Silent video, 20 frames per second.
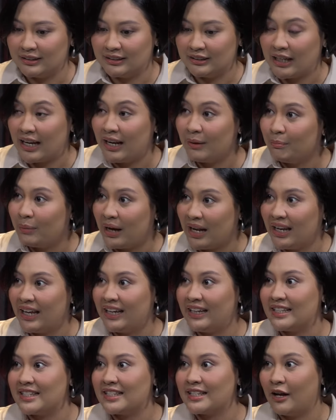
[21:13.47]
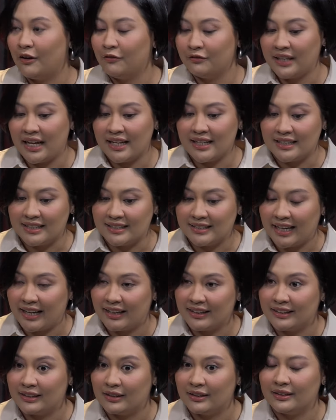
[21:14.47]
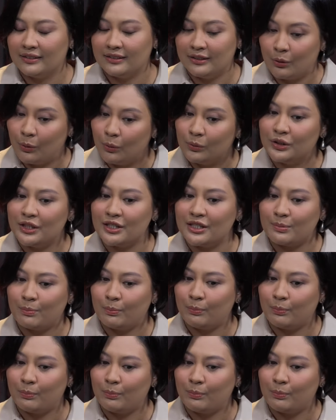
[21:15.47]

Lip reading: Jalan Balai itself, that is the oldest